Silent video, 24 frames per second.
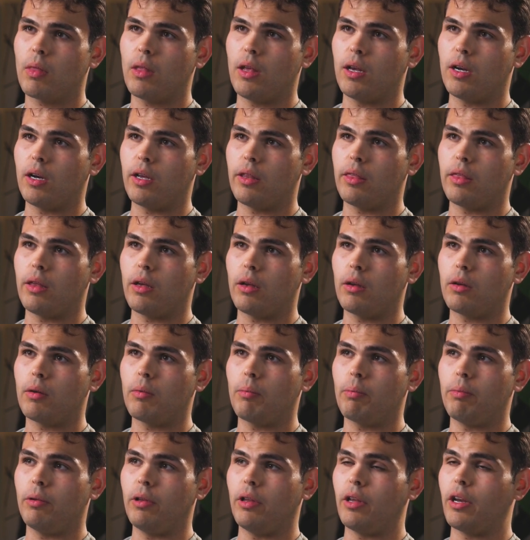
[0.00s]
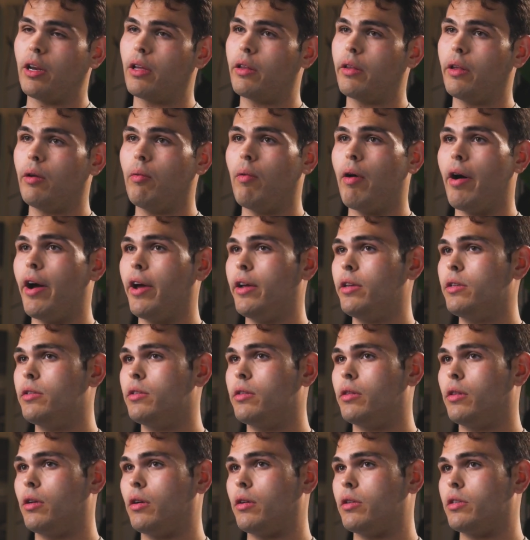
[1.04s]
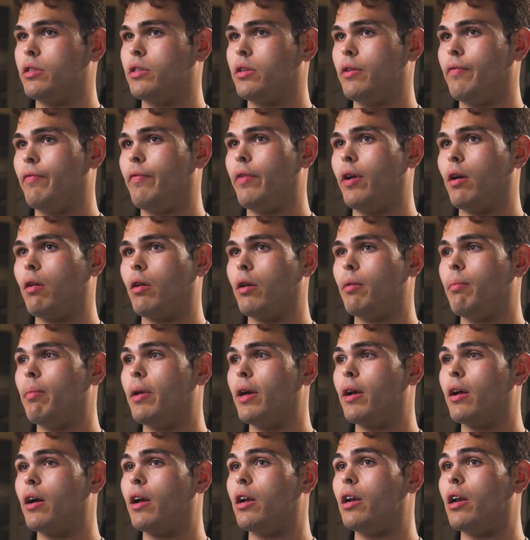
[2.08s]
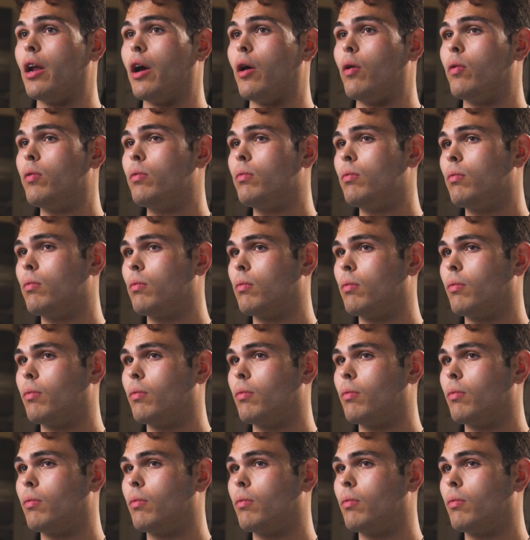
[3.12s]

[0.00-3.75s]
And I think politically wise, there's a very big unknown.